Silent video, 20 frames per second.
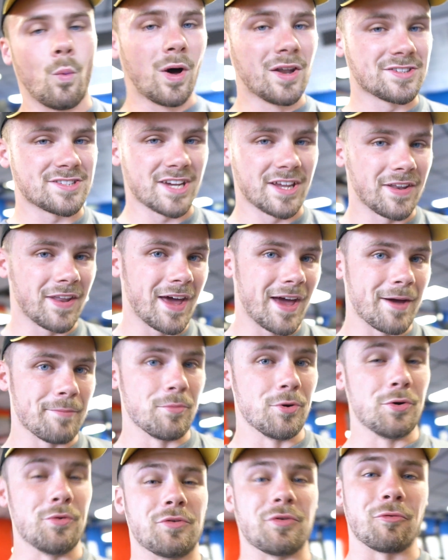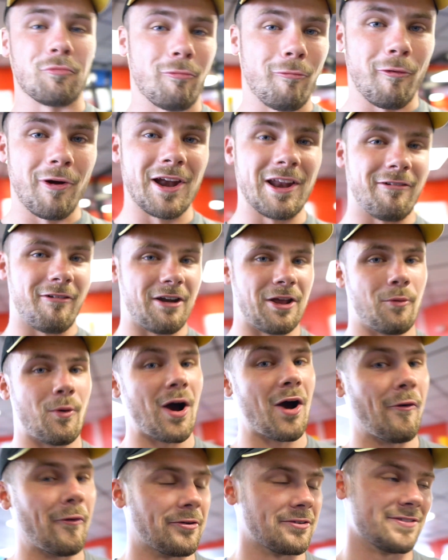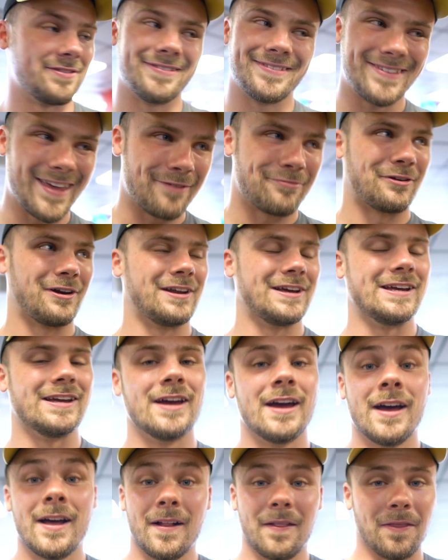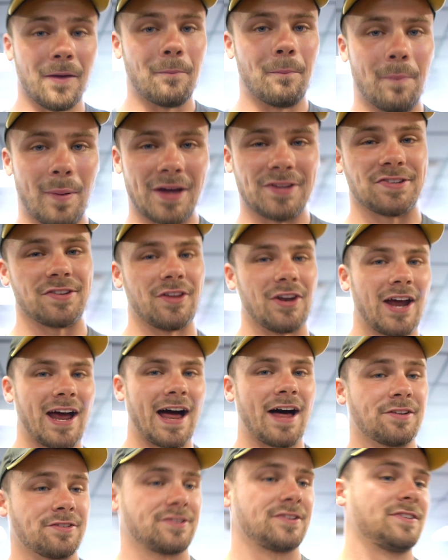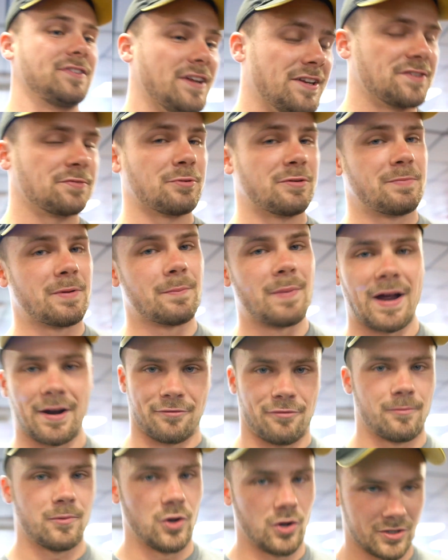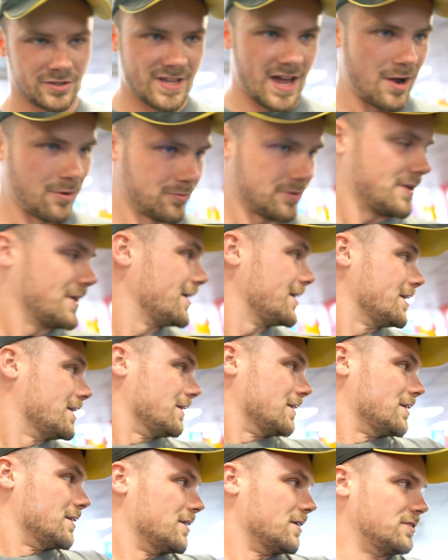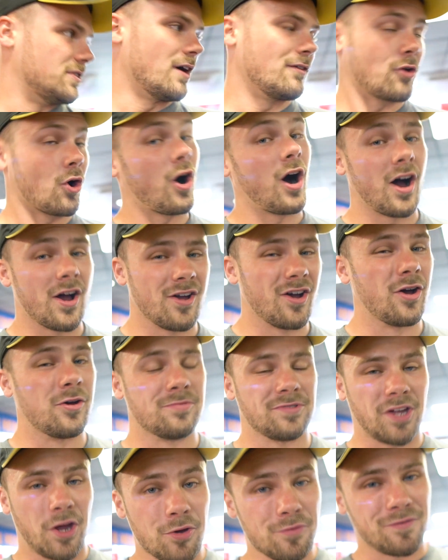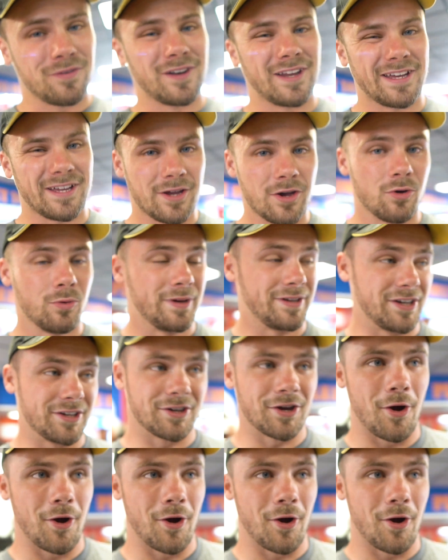110 there, moved really well. Definitely the best that it has since we've been back from lockdown. So I've got high hopes. Hopefully we can